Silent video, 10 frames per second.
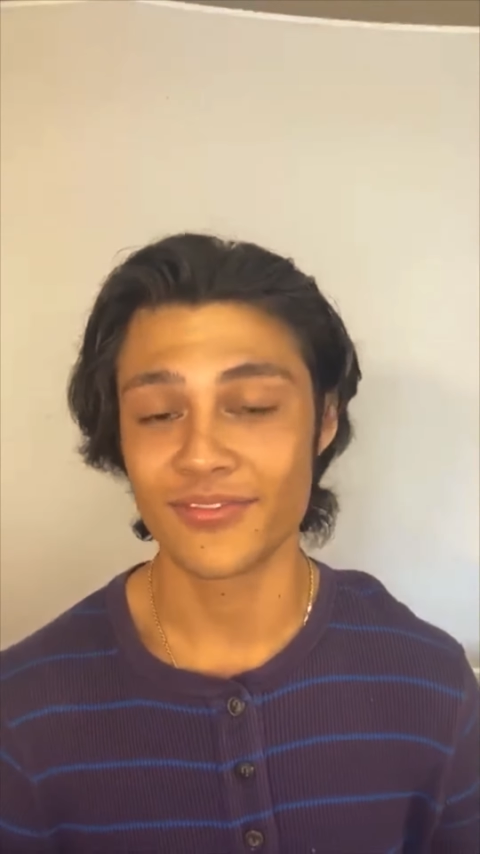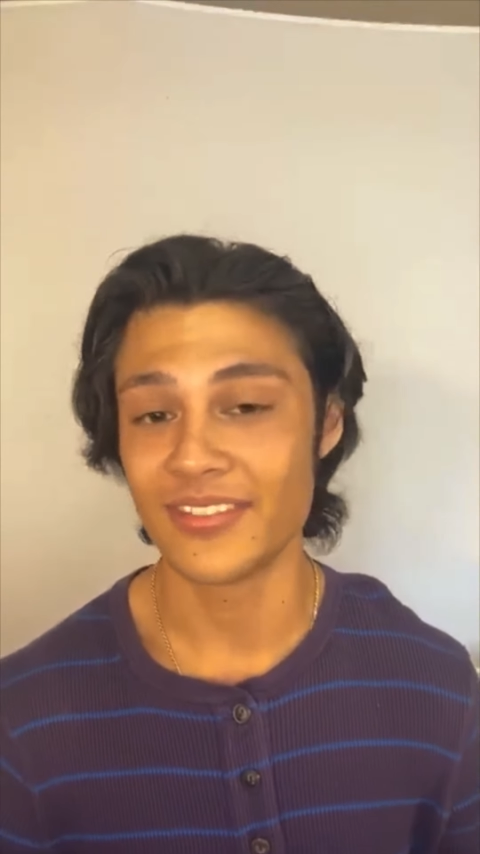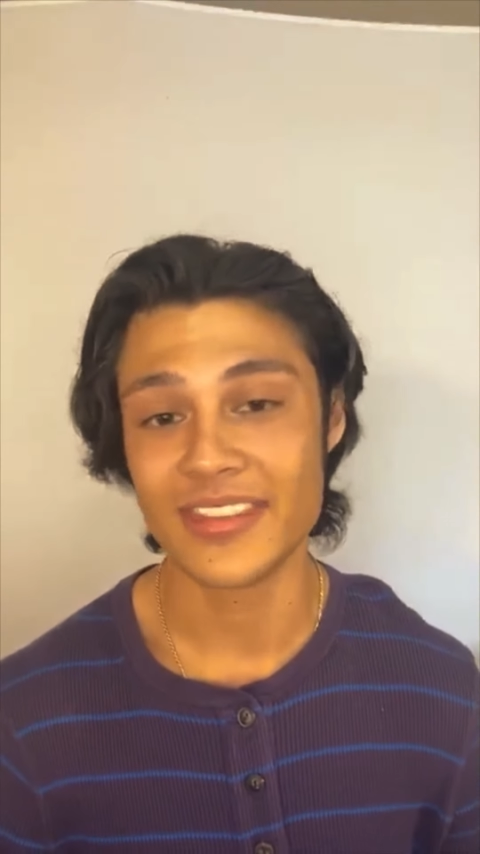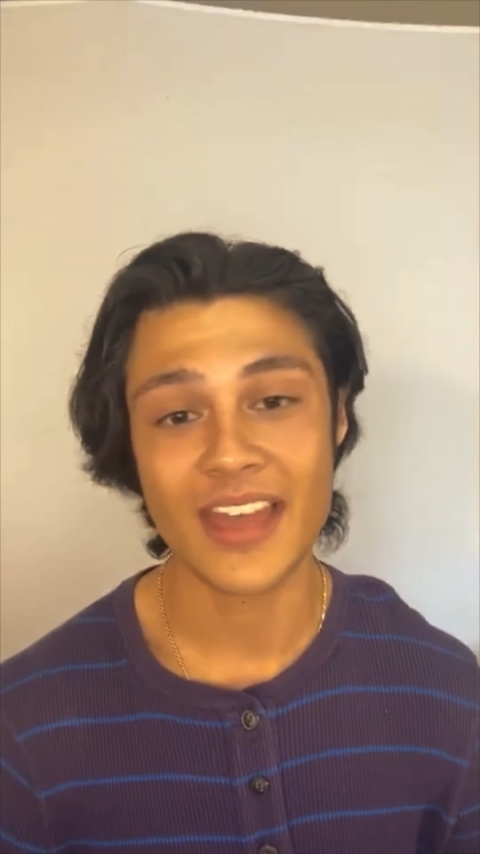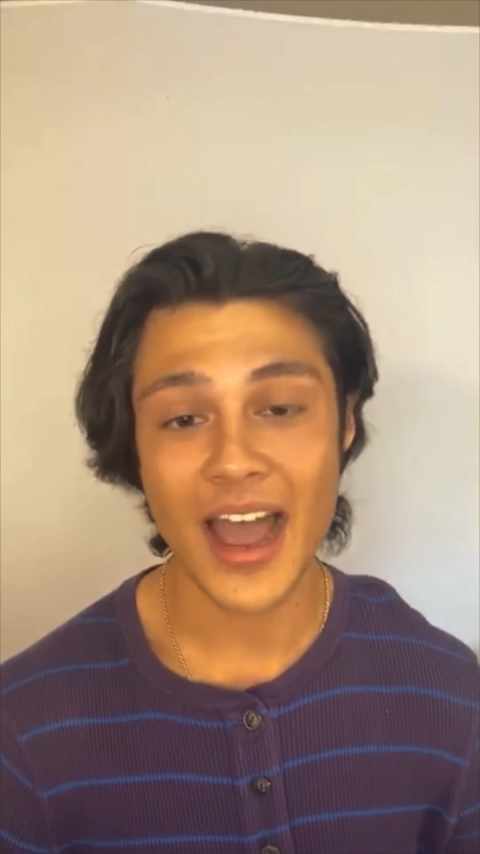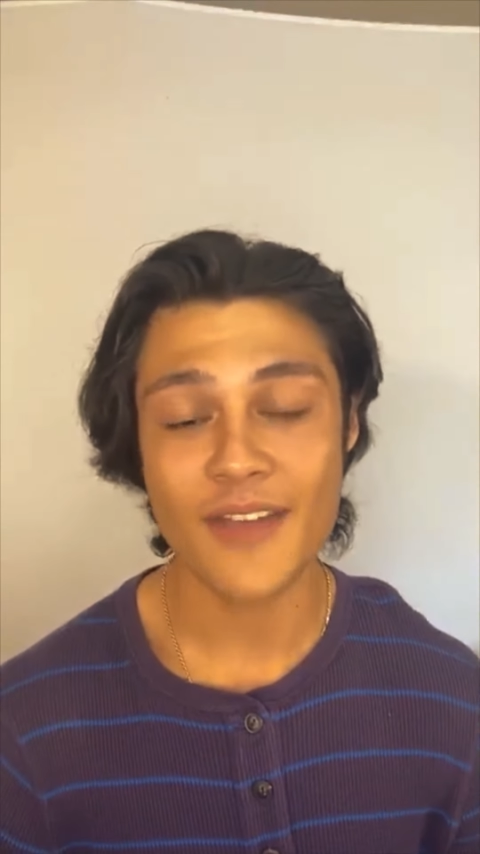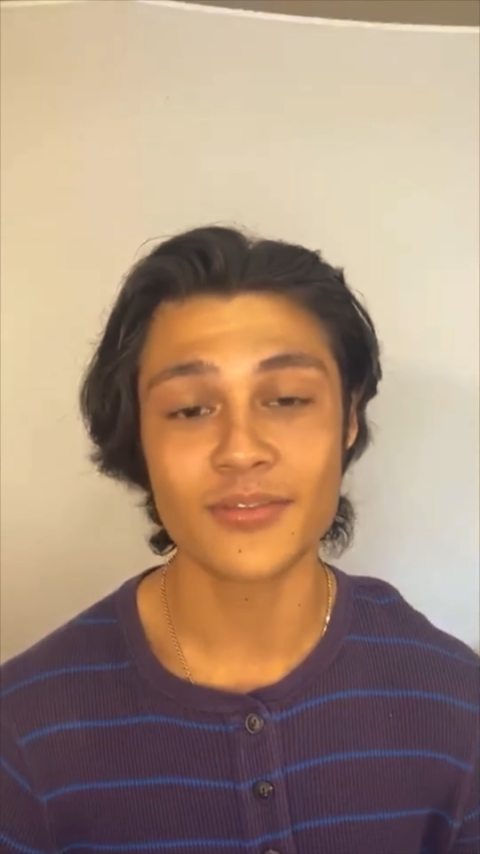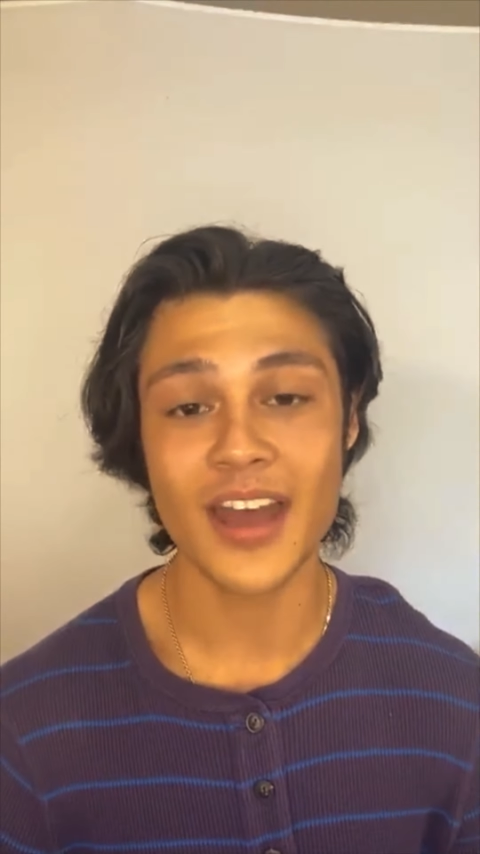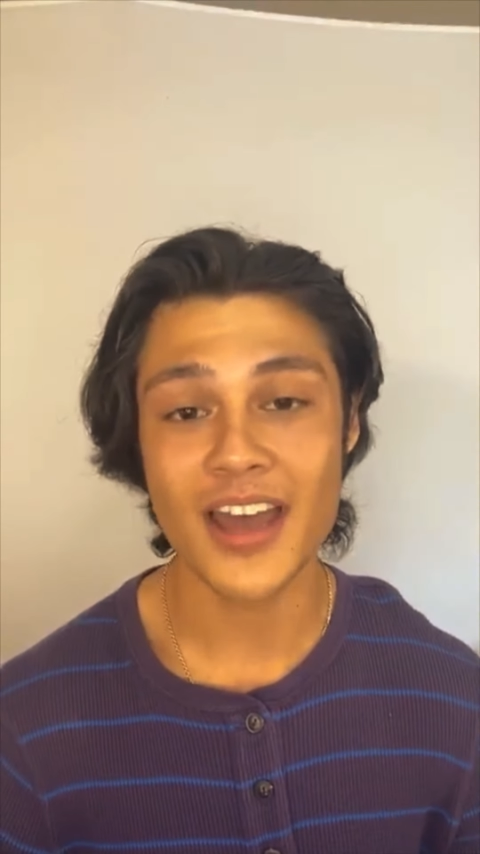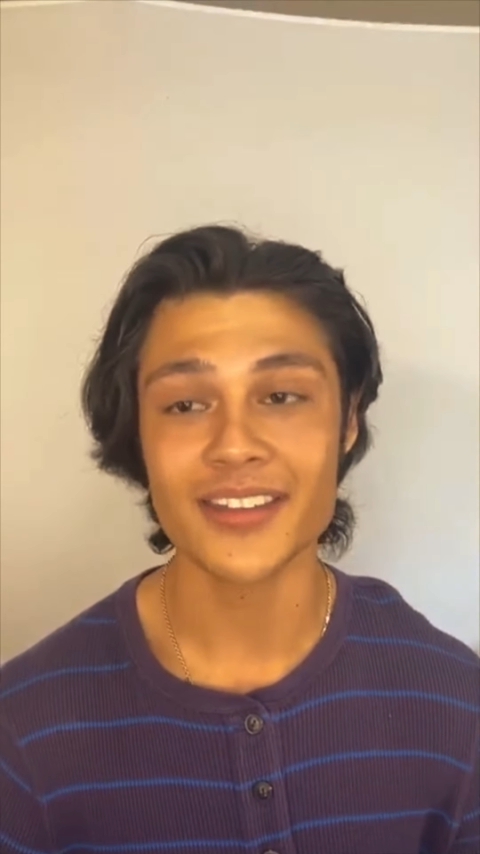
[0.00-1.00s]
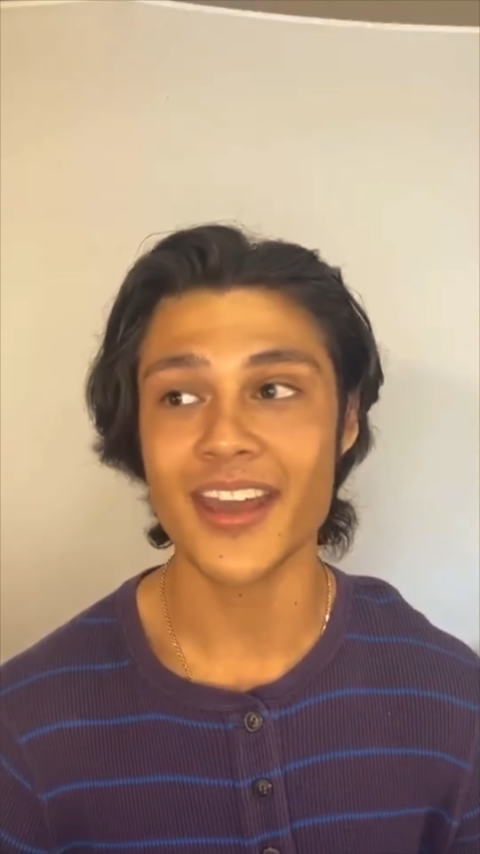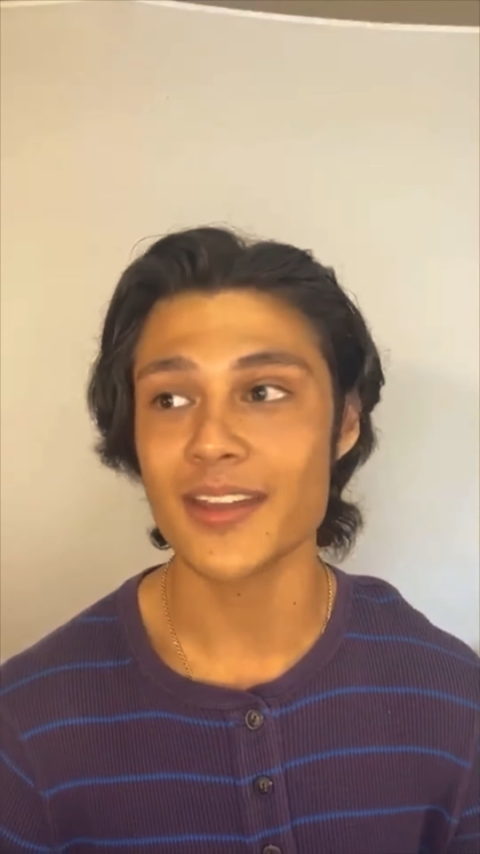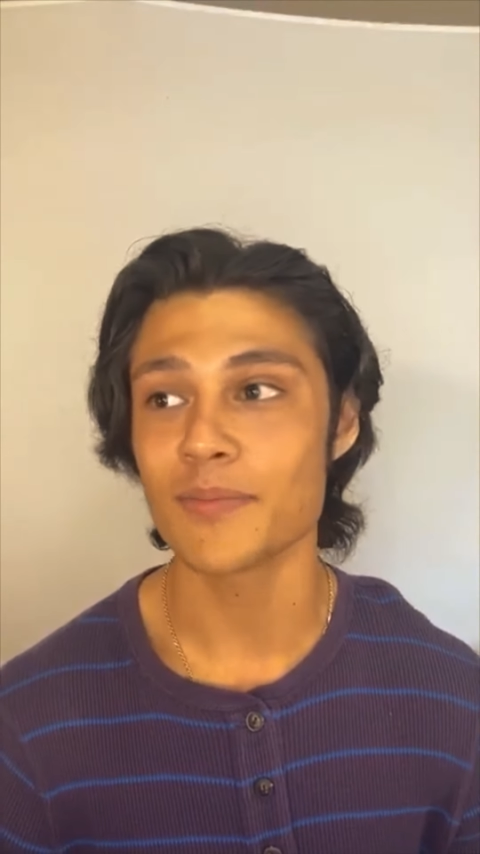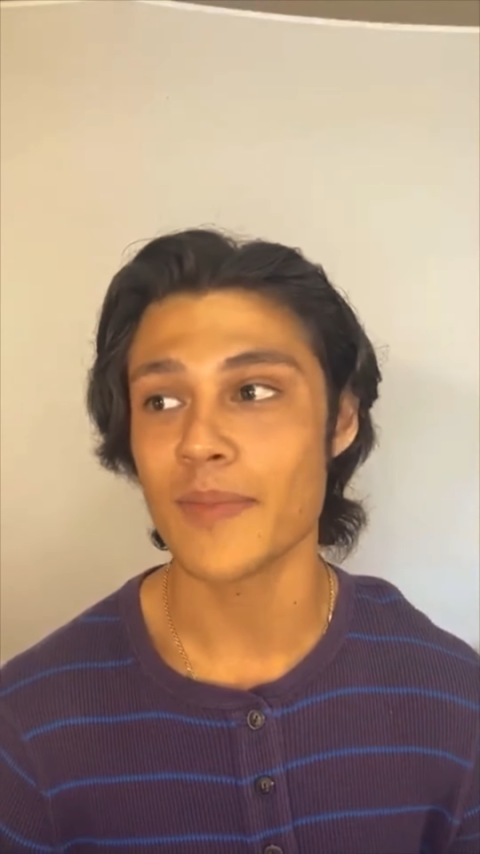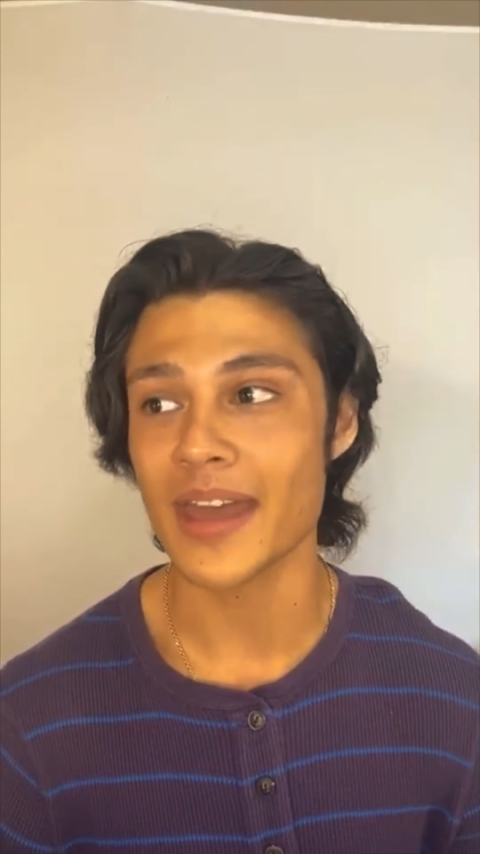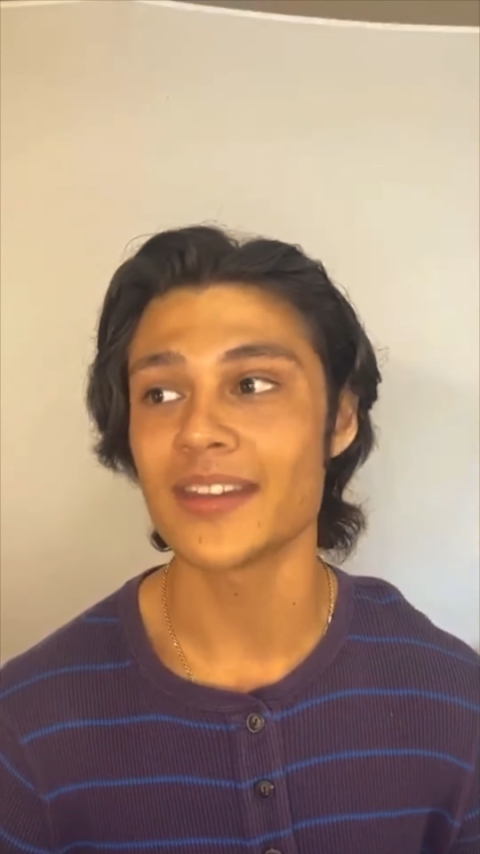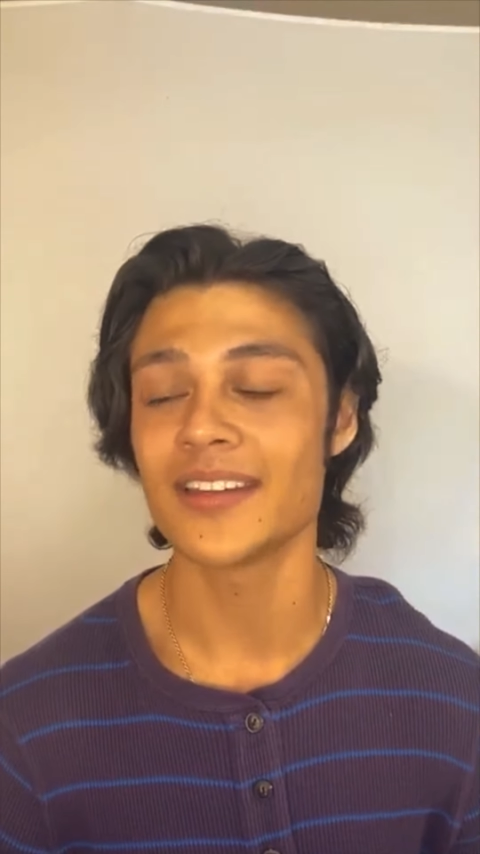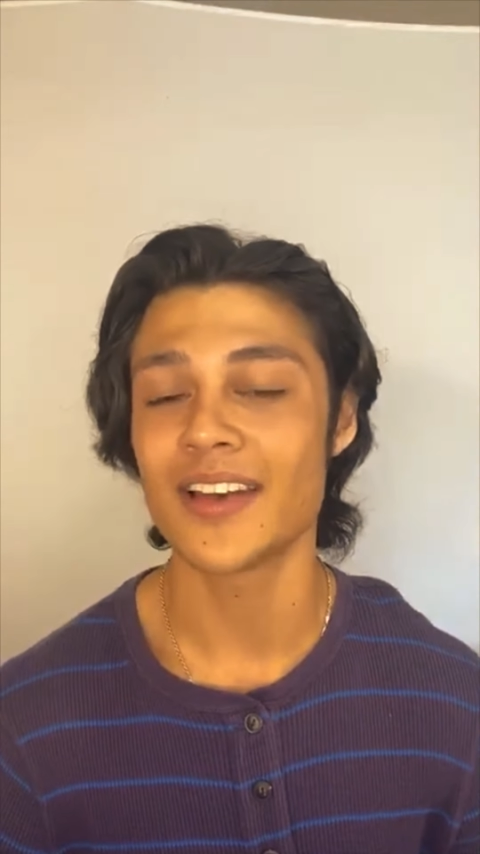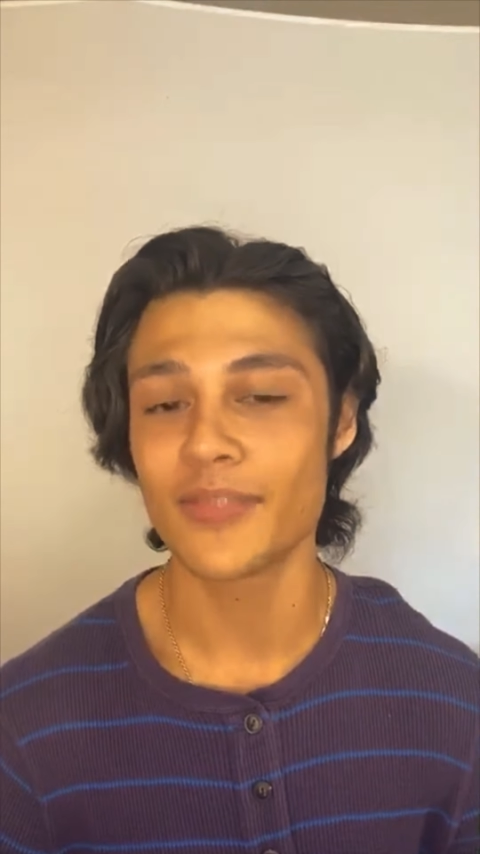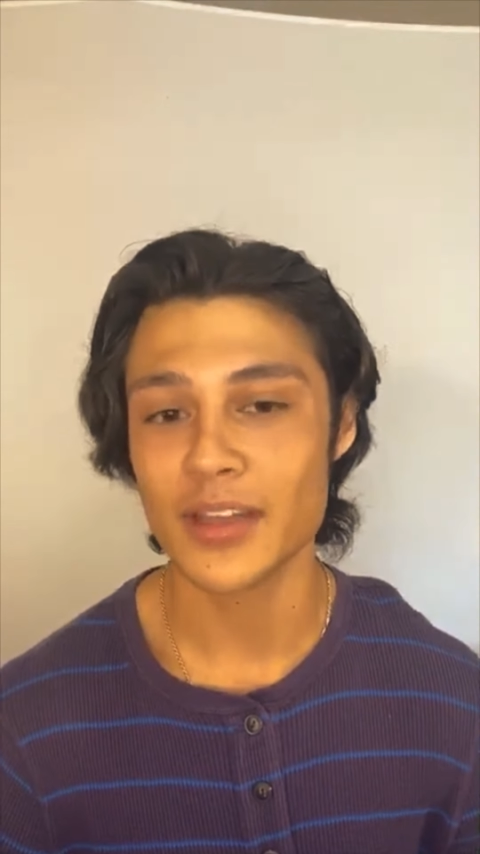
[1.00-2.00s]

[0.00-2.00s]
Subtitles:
I've not yet met a Filipino